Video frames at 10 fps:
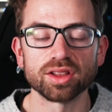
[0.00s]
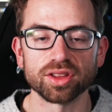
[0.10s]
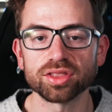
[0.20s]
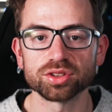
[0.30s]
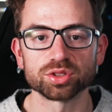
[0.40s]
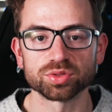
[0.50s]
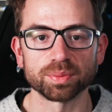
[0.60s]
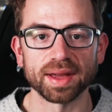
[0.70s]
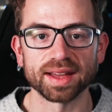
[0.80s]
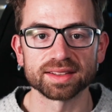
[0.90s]
Another use
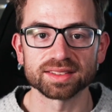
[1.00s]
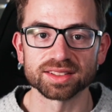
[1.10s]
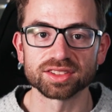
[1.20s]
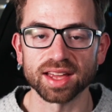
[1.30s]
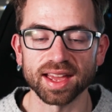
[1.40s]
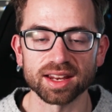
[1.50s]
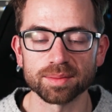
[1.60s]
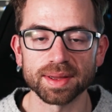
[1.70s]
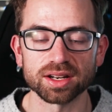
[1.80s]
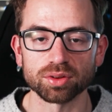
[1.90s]
for masks is to
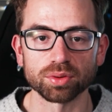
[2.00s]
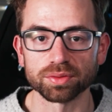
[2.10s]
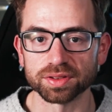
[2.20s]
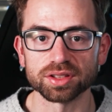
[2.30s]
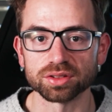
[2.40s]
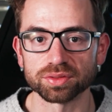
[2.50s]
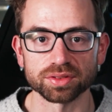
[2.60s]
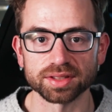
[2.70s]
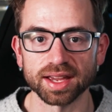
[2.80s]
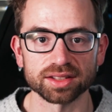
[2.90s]
animate a reveal
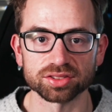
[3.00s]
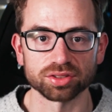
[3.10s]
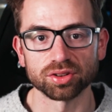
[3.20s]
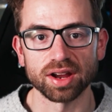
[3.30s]
for text or